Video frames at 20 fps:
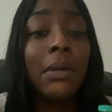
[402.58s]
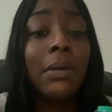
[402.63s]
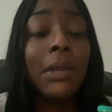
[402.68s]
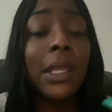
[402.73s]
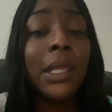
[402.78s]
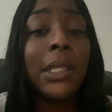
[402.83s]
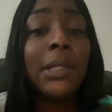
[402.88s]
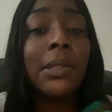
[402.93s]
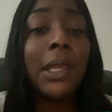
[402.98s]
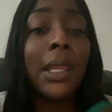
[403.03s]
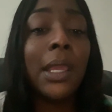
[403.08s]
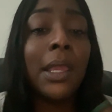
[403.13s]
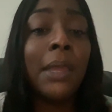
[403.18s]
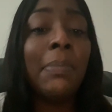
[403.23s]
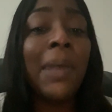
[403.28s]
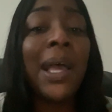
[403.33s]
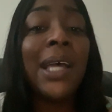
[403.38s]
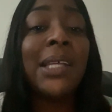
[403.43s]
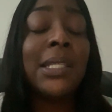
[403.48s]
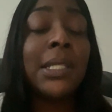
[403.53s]

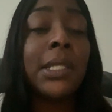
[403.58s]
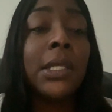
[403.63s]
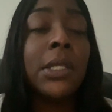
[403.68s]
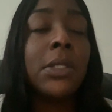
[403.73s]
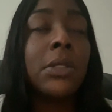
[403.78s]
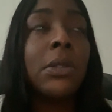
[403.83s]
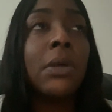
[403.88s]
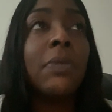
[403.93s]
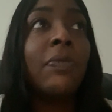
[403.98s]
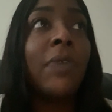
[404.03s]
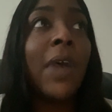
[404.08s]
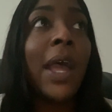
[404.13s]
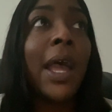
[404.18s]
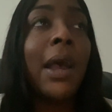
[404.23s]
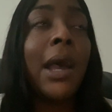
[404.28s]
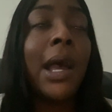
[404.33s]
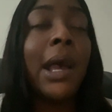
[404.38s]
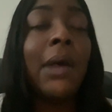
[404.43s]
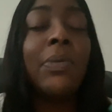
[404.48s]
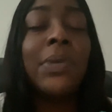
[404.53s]
in my sense of
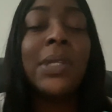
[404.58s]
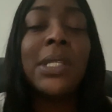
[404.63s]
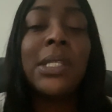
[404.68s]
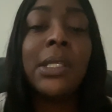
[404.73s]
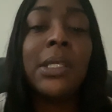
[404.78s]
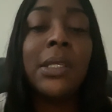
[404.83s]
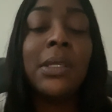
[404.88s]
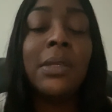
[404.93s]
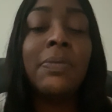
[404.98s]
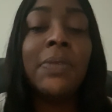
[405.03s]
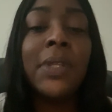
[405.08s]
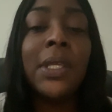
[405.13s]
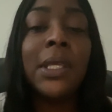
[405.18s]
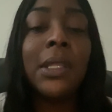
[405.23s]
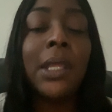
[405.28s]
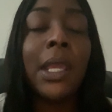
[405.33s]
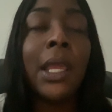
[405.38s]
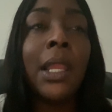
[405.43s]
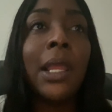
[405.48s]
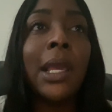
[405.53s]
how I received
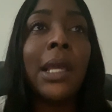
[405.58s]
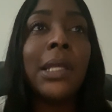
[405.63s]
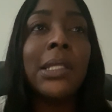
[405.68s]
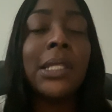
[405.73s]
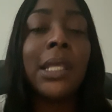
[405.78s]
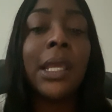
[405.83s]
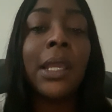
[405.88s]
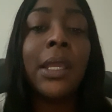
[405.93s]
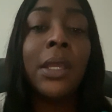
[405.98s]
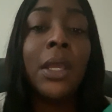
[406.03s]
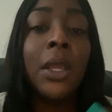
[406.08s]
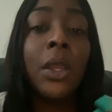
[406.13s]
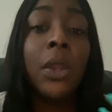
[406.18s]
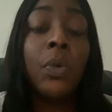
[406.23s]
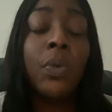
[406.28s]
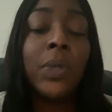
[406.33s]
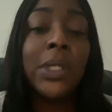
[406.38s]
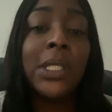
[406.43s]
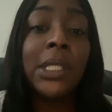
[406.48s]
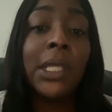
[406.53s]
it, and I say
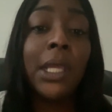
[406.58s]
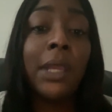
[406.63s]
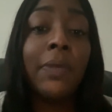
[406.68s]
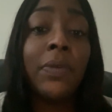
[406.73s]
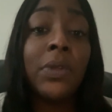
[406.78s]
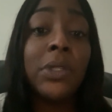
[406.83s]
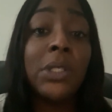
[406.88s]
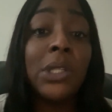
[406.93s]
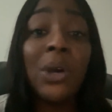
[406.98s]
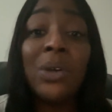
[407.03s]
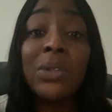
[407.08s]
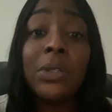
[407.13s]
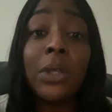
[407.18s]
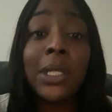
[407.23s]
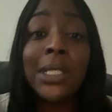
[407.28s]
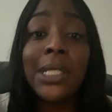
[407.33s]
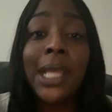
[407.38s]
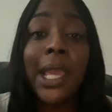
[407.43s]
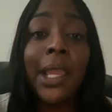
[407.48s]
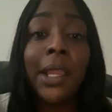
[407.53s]
receivers, those
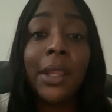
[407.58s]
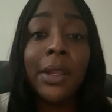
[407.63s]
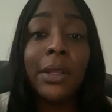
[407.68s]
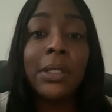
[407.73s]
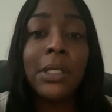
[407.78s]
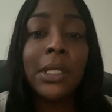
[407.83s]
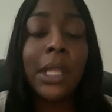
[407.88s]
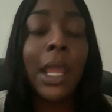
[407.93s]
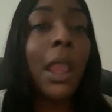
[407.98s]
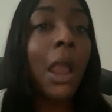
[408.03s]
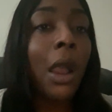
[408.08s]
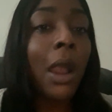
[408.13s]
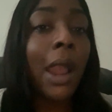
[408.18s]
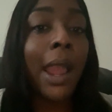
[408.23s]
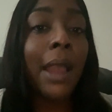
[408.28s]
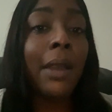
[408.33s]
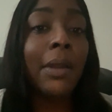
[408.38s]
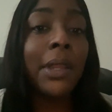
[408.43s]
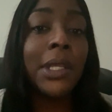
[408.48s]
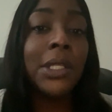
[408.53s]
are takers. They are
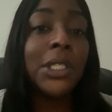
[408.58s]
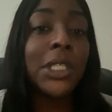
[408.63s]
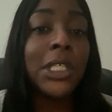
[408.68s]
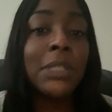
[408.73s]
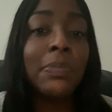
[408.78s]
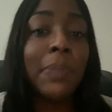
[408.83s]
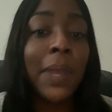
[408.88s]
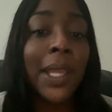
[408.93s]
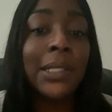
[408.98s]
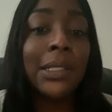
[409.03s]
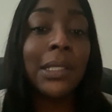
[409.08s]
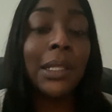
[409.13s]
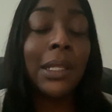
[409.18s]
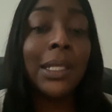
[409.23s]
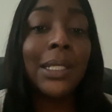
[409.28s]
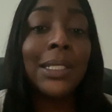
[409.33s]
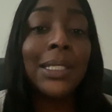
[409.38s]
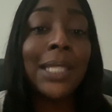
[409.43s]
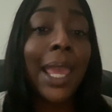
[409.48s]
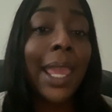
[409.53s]
out here just
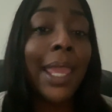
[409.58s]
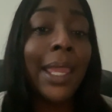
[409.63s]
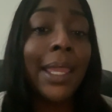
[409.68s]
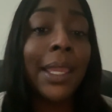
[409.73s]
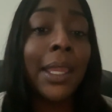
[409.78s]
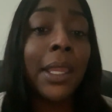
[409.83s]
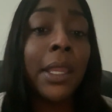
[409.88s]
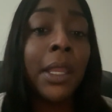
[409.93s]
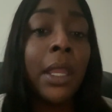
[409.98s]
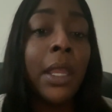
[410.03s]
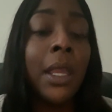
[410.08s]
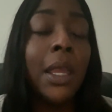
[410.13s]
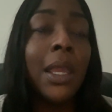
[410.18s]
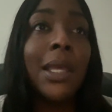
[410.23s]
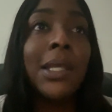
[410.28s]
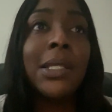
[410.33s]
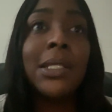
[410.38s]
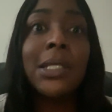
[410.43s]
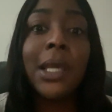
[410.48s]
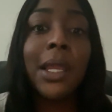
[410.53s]
basically taking
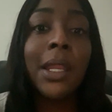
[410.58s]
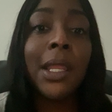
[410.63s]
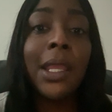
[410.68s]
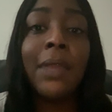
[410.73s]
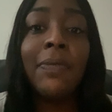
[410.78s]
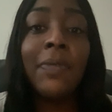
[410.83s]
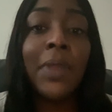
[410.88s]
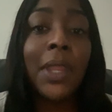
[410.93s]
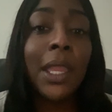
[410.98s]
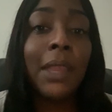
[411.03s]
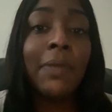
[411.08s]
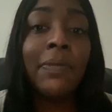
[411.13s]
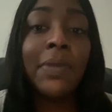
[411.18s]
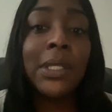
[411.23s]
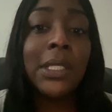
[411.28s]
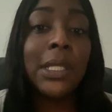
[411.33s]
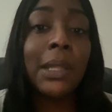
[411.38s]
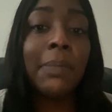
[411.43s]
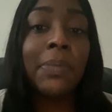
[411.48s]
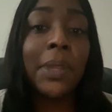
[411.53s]
instead of even
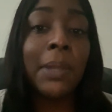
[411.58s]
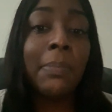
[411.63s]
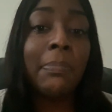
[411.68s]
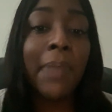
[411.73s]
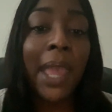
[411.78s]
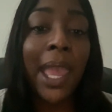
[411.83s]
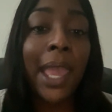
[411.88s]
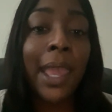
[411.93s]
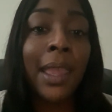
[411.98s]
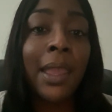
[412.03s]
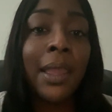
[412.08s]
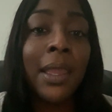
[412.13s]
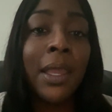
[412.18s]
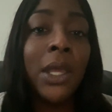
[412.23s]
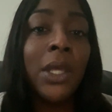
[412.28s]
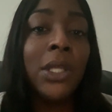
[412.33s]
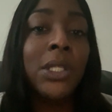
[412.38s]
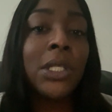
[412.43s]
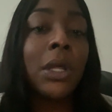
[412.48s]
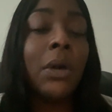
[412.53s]
giving something back.
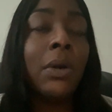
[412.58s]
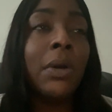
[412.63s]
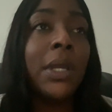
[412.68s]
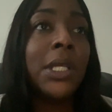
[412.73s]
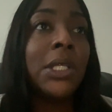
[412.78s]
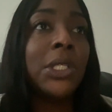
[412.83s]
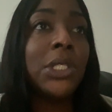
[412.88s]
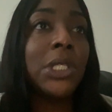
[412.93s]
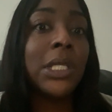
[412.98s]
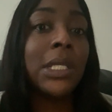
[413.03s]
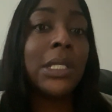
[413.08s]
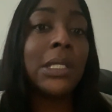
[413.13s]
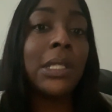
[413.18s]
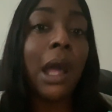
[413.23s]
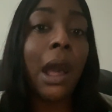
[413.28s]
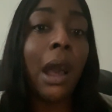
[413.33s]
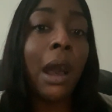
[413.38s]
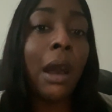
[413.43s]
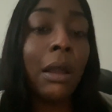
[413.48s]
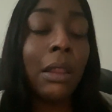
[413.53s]
So it's just
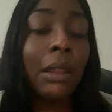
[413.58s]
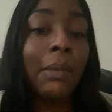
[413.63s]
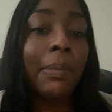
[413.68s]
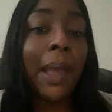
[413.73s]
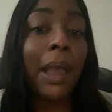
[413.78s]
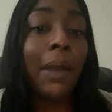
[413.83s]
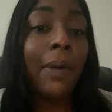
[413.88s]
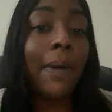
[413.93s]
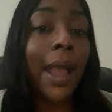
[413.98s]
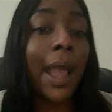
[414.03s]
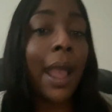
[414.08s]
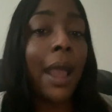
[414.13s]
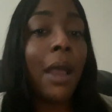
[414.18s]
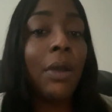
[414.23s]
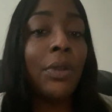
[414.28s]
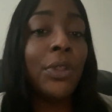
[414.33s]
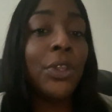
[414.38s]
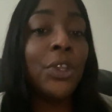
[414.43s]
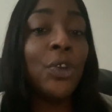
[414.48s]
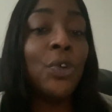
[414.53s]
all about
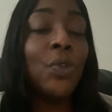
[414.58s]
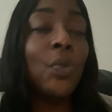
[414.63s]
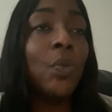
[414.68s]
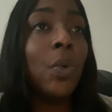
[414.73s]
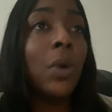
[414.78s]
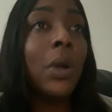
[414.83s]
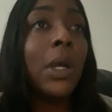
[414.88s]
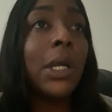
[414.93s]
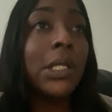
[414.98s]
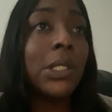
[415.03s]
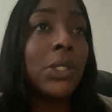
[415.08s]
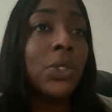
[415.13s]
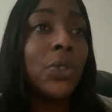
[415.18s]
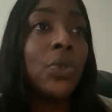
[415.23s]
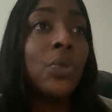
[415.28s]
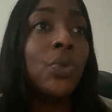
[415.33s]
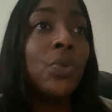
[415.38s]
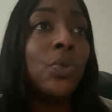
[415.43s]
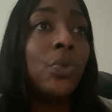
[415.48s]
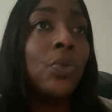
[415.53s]
how you want
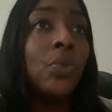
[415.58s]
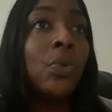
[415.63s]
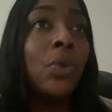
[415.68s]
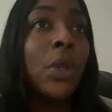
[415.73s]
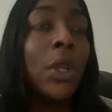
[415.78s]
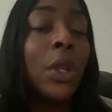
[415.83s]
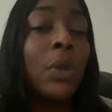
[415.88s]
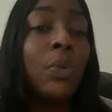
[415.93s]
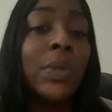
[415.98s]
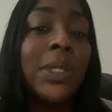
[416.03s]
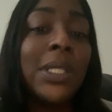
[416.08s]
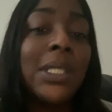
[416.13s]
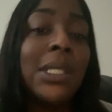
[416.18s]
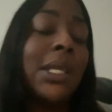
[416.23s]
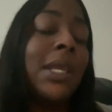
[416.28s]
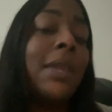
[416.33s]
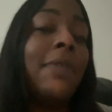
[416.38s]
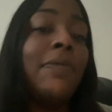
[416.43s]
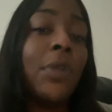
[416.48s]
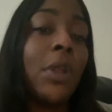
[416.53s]
to
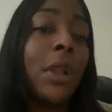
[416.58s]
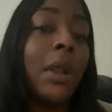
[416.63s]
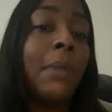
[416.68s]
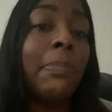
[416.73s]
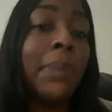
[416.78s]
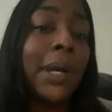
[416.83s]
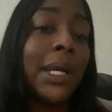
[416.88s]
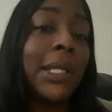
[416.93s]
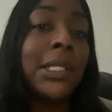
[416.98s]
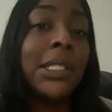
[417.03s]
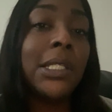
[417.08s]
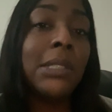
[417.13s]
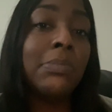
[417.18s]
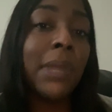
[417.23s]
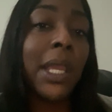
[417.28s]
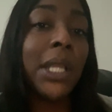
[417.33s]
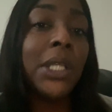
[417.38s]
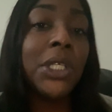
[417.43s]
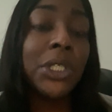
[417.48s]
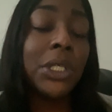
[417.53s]
receive your abundance.
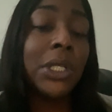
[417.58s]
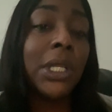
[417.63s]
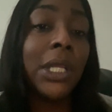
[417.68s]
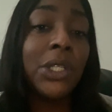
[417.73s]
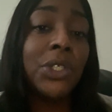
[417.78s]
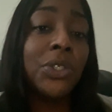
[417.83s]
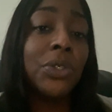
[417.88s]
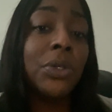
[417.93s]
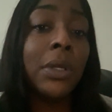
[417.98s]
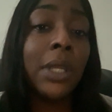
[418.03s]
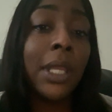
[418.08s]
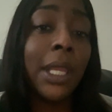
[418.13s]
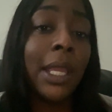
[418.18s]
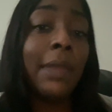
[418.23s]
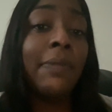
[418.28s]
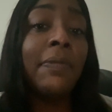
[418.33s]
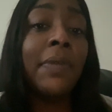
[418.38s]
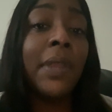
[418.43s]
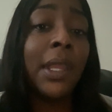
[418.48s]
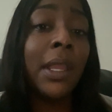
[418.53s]
Make sure that you're
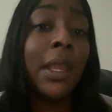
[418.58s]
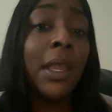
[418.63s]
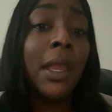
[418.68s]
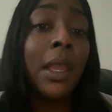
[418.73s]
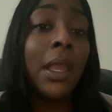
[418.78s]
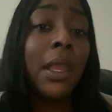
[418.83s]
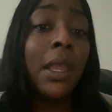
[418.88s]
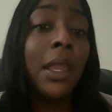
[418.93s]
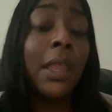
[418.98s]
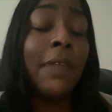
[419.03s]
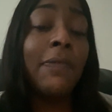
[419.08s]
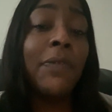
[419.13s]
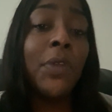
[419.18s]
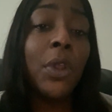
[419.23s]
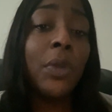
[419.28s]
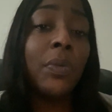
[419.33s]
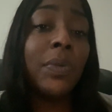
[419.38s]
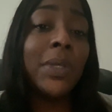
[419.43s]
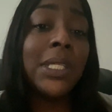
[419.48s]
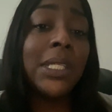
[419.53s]
giving if
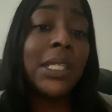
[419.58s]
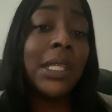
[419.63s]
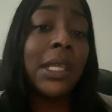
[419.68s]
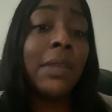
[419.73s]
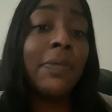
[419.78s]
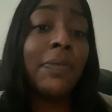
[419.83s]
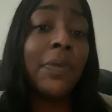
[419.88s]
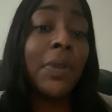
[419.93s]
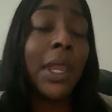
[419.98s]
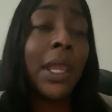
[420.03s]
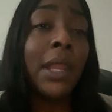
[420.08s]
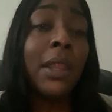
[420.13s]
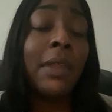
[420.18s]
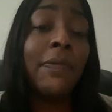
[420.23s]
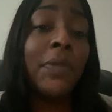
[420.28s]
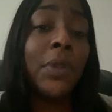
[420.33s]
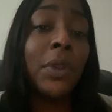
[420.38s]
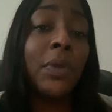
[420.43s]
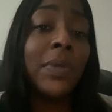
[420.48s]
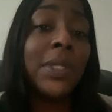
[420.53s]
you're a receiver, and
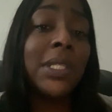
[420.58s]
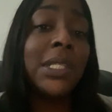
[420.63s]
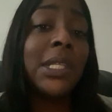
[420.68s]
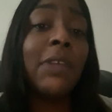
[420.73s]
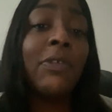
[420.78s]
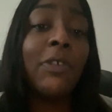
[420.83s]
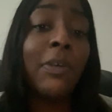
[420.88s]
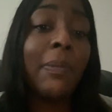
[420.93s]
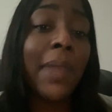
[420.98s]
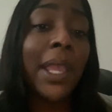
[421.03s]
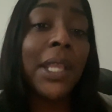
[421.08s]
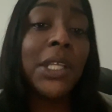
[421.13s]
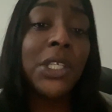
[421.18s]
if you're a receiver, make